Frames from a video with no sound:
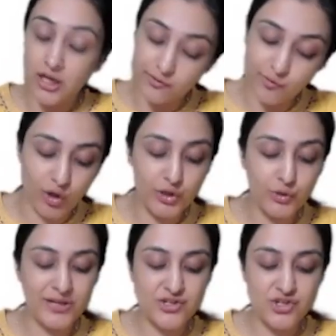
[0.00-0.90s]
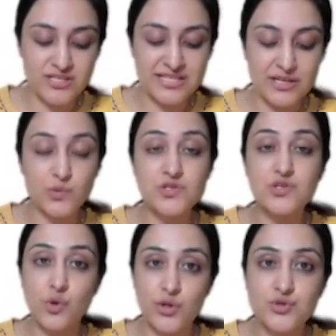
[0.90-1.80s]
A volumetric sequence
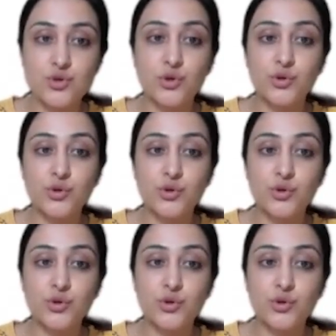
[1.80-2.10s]
is also a